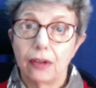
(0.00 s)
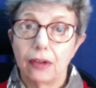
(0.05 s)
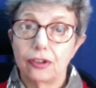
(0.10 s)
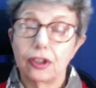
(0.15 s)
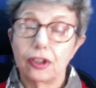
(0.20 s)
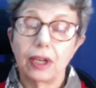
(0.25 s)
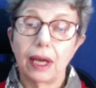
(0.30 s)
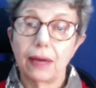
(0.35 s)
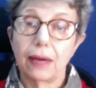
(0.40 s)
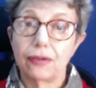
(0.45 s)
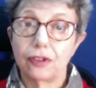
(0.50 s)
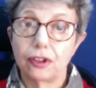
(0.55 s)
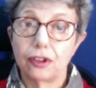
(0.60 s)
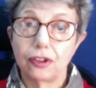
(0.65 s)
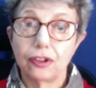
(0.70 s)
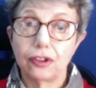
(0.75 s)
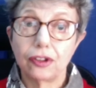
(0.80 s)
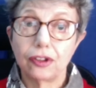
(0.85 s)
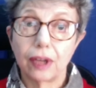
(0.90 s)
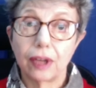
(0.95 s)
So you have to
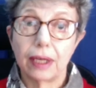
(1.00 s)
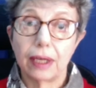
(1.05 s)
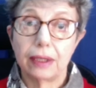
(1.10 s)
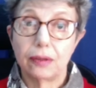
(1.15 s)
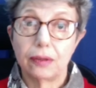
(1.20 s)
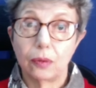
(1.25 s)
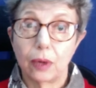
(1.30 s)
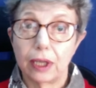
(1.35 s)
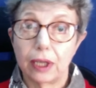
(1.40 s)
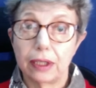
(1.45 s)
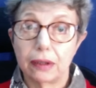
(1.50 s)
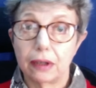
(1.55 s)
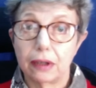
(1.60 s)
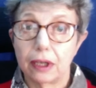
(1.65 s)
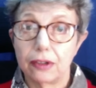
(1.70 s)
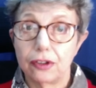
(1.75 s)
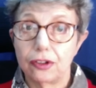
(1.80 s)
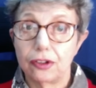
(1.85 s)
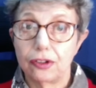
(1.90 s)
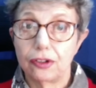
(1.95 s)
decide where you're
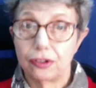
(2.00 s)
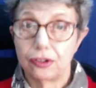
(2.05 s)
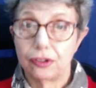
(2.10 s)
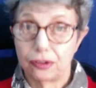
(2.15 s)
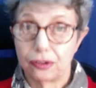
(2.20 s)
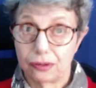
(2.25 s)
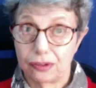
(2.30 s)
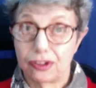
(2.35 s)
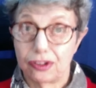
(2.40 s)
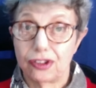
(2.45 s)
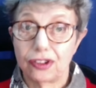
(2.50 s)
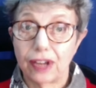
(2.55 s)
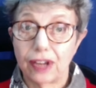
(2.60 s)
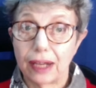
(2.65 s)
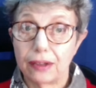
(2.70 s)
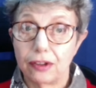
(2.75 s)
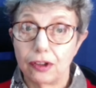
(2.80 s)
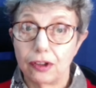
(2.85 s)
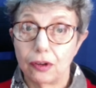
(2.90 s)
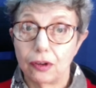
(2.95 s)
going to
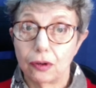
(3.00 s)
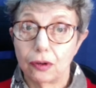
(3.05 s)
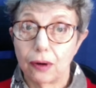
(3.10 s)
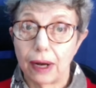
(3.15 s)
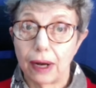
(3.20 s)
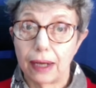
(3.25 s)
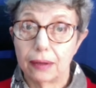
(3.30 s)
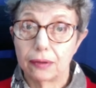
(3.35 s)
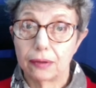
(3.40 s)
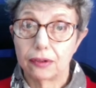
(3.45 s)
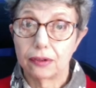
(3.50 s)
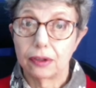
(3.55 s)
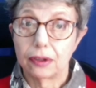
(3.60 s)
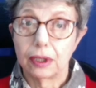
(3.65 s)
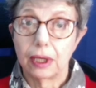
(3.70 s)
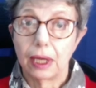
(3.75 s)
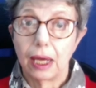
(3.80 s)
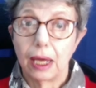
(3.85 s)
stand your ground.